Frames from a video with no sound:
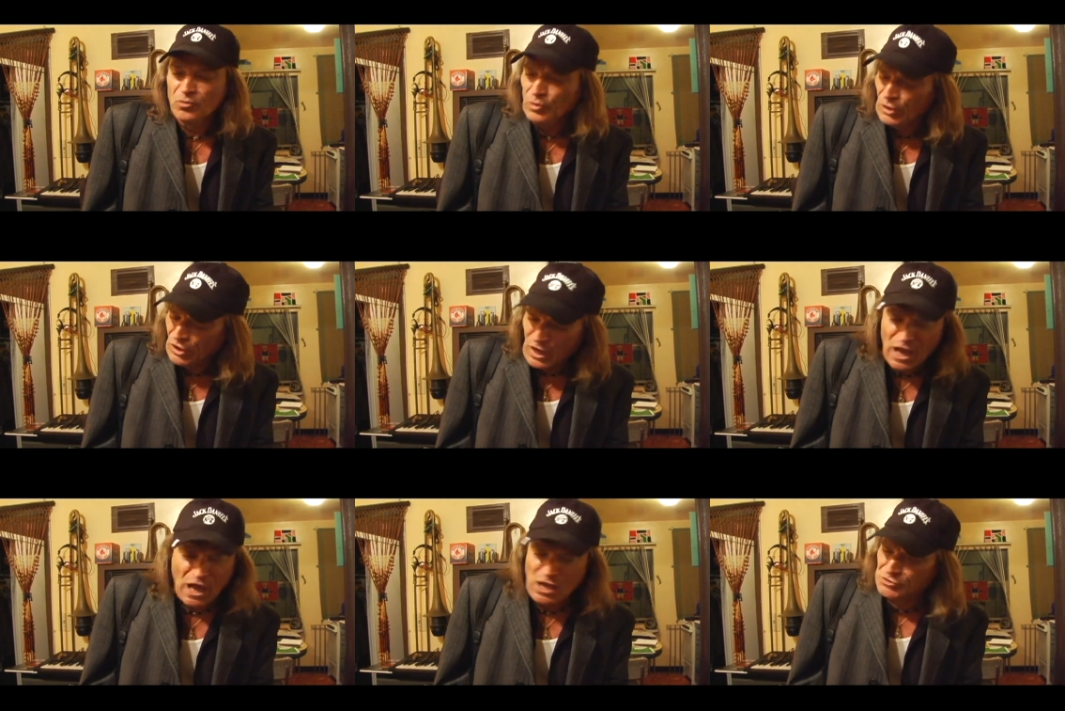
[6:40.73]
we
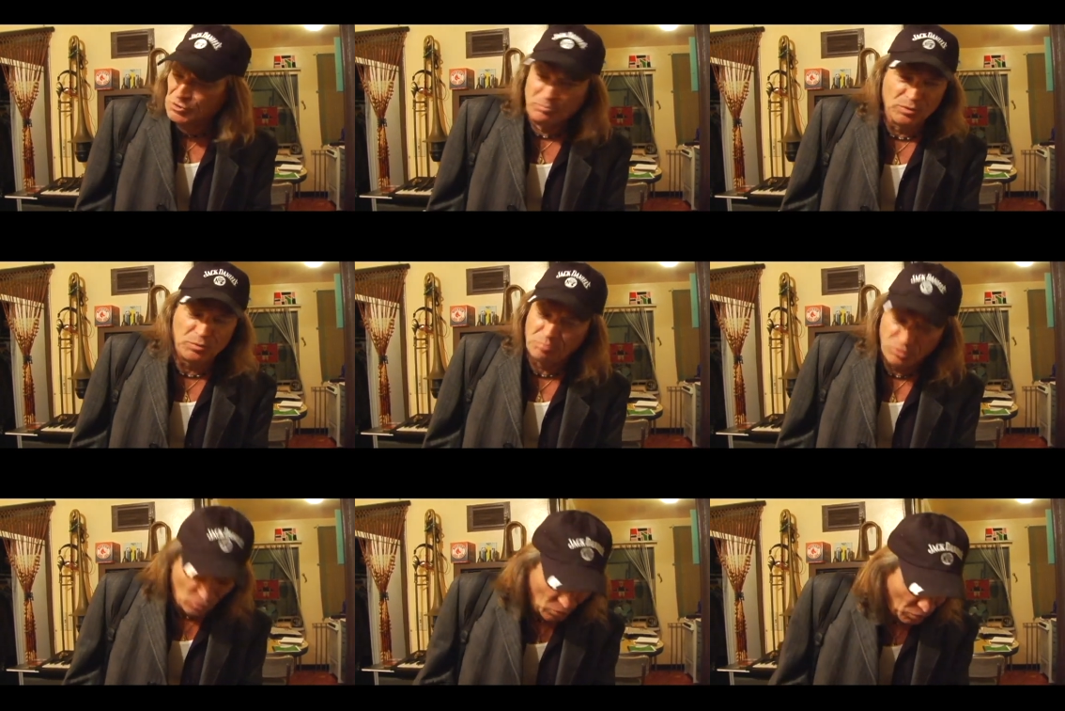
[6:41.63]
had to put
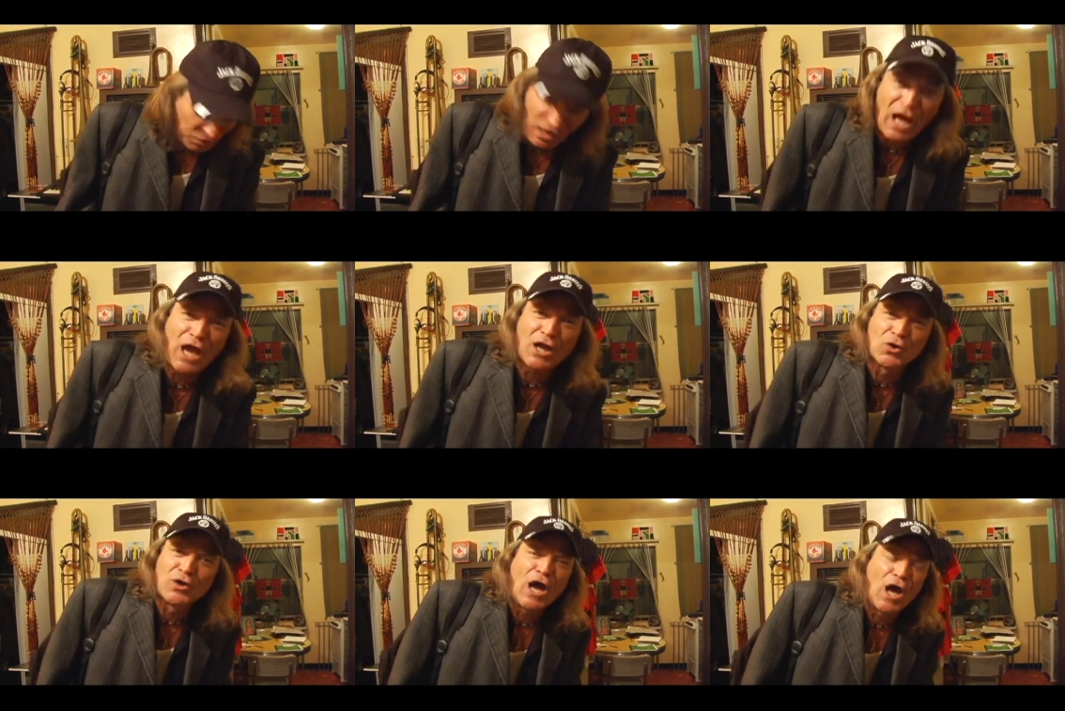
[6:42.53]
poor
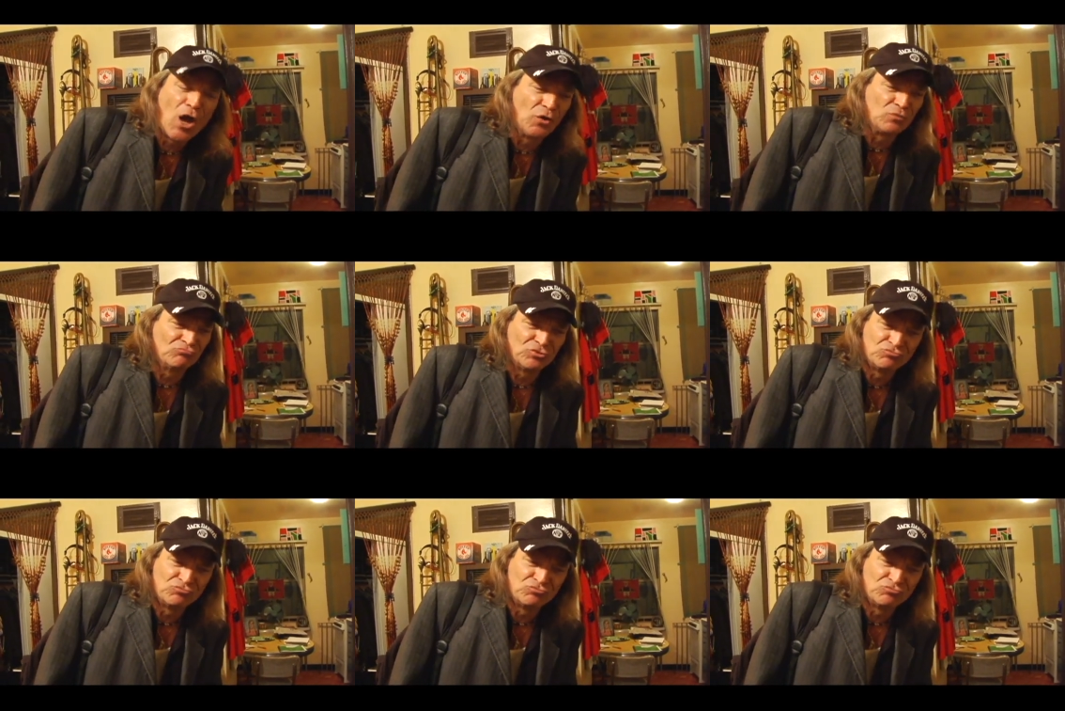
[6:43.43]
Tiger down,